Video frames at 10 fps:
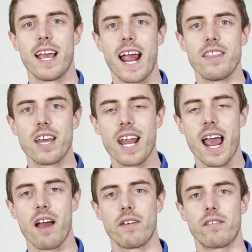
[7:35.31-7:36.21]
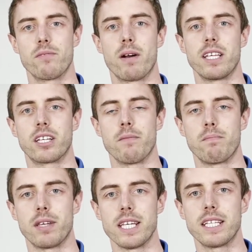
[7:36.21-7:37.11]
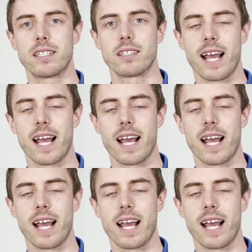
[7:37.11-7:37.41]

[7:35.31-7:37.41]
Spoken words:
and then have everybody compete